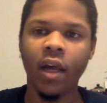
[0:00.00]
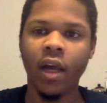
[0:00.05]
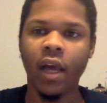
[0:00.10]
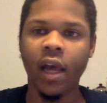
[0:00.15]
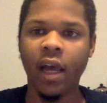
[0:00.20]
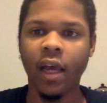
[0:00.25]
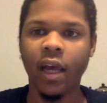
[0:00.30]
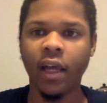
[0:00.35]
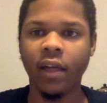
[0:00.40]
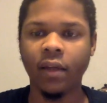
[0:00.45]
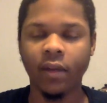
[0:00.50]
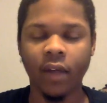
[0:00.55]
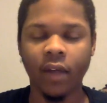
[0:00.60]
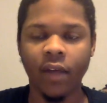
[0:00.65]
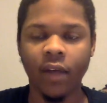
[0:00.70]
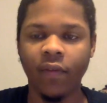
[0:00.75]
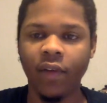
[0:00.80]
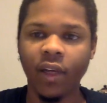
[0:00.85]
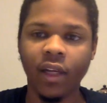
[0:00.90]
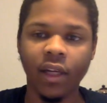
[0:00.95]
and
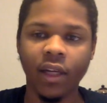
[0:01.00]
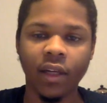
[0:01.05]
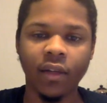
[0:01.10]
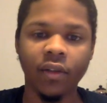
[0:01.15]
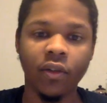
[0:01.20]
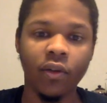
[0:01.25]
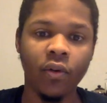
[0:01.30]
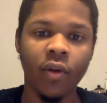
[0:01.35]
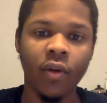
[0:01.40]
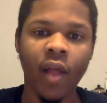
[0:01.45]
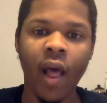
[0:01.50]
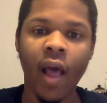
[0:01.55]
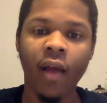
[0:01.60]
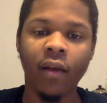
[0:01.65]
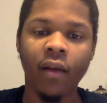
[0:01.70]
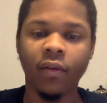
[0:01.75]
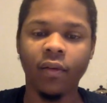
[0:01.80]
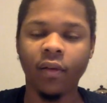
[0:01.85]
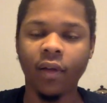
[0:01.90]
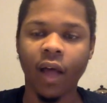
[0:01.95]
if he can do
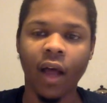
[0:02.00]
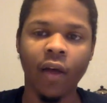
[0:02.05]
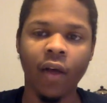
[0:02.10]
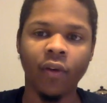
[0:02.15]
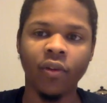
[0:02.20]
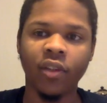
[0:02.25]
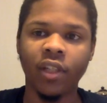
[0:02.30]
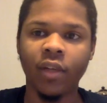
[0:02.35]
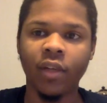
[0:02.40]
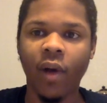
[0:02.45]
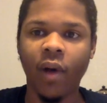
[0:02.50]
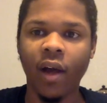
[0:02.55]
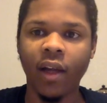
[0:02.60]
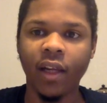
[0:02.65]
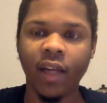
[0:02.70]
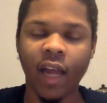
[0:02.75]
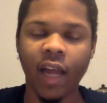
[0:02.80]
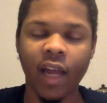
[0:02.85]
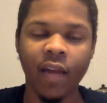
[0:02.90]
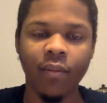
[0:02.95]
that, I don't see why he
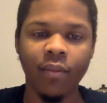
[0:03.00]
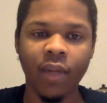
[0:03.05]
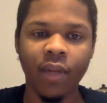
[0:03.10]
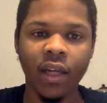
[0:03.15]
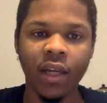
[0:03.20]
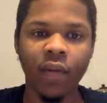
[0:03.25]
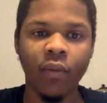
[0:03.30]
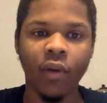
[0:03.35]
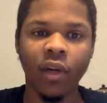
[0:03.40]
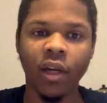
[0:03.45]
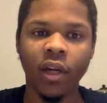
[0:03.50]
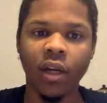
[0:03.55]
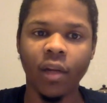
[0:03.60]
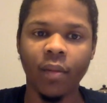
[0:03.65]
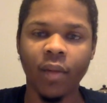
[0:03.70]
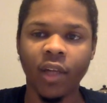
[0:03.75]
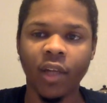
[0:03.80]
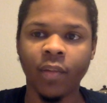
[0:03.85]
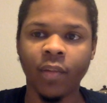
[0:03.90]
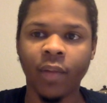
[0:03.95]
can't be one of the
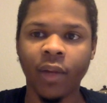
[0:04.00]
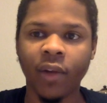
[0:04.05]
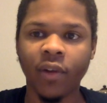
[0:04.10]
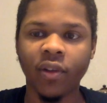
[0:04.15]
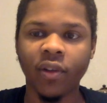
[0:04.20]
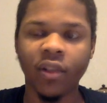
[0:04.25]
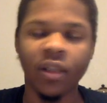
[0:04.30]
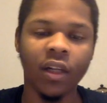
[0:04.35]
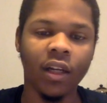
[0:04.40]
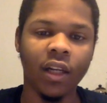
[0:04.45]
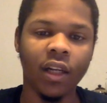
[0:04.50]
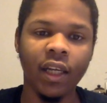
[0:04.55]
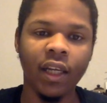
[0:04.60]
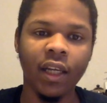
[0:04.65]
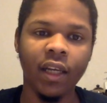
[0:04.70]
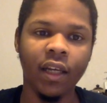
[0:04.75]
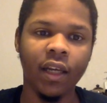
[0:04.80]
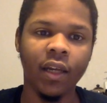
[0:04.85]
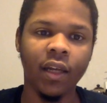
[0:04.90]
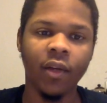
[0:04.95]
best players in the
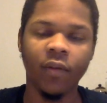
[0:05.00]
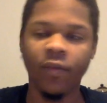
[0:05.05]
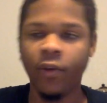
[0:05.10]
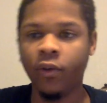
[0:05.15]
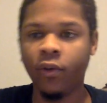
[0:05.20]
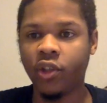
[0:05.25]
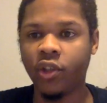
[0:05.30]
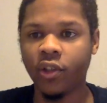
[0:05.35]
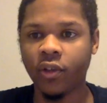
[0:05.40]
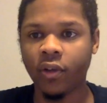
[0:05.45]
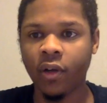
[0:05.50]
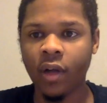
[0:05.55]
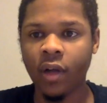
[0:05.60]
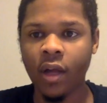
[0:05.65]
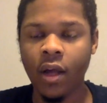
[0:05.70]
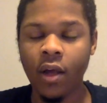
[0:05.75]
league in the future.